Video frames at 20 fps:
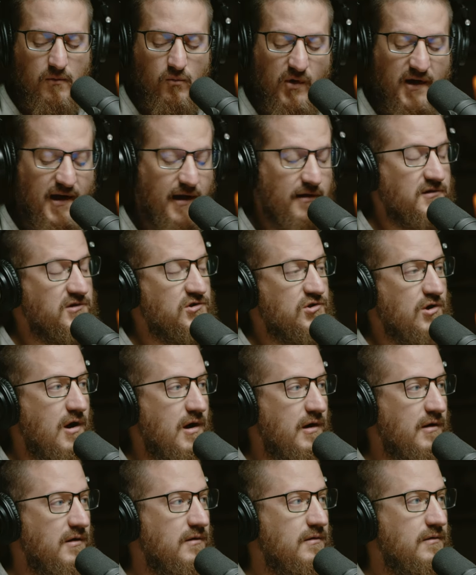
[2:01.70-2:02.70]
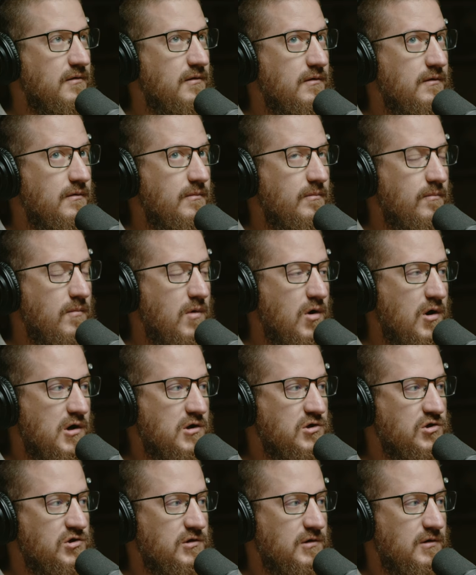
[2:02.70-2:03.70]
We had a strong
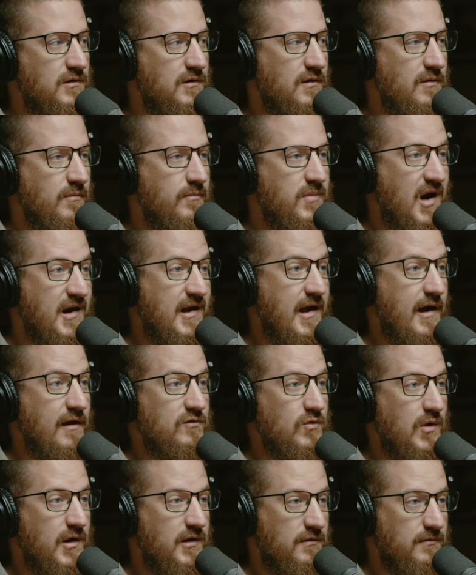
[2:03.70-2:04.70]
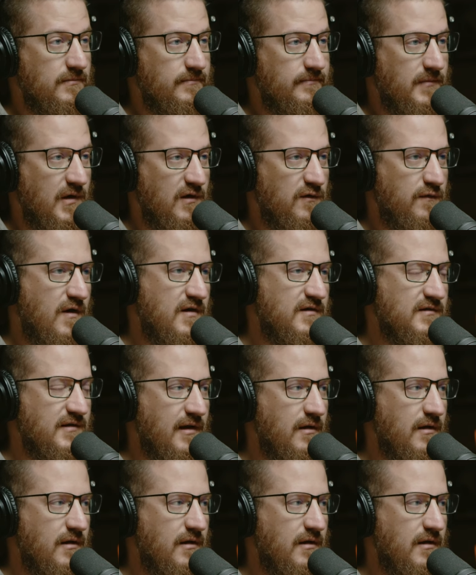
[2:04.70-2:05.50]
March podcast-wise, as far as